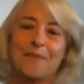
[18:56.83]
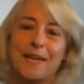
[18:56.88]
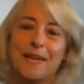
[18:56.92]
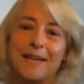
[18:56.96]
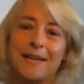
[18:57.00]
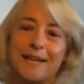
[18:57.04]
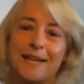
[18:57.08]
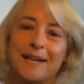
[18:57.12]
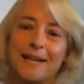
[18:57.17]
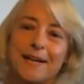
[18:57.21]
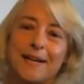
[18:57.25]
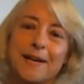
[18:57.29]

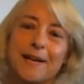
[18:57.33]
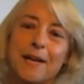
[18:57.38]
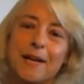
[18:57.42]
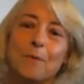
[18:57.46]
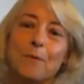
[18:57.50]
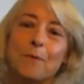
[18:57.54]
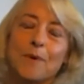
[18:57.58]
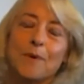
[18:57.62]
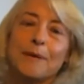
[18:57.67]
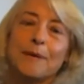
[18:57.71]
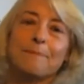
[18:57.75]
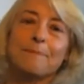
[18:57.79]
Uh,
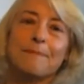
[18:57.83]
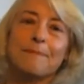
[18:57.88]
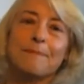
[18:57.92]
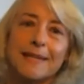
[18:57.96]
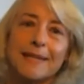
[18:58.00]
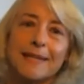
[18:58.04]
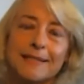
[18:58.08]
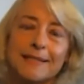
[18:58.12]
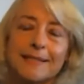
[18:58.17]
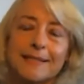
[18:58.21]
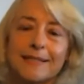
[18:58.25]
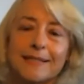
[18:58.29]
what it
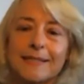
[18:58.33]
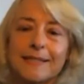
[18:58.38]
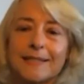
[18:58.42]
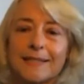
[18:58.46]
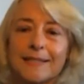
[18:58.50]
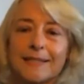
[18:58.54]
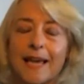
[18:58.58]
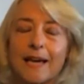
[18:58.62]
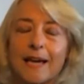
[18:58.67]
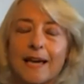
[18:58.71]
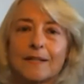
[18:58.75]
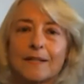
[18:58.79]
means is
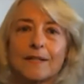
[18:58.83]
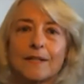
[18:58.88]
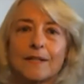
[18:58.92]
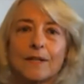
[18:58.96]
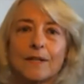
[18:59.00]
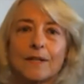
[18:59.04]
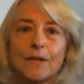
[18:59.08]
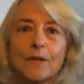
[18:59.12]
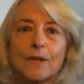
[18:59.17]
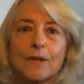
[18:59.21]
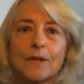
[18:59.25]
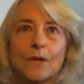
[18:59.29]
that
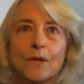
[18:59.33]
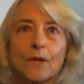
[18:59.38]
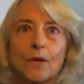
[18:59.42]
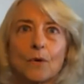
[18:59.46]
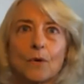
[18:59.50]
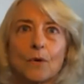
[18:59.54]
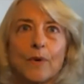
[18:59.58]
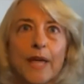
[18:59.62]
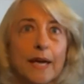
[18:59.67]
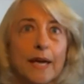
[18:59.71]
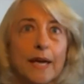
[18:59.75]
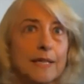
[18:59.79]

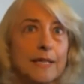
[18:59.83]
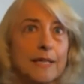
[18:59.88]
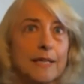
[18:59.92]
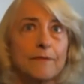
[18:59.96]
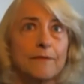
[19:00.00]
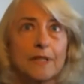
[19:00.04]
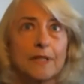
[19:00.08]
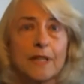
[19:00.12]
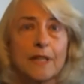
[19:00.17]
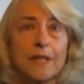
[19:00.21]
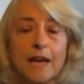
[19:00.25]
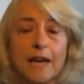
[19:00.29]
we had to have a
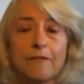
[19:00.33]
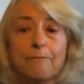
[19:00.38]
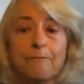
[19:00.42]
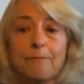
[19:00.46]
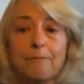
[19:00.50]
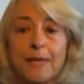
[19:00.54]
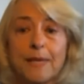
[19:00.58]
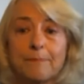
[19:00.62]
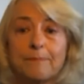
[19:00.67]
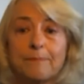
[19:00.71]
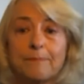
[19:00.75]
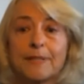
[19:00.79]
lot of
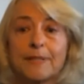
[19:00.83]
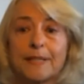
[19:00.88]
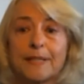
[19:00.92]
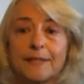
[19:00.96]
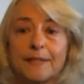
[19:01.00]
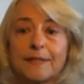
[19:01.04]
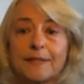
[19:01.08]
people in the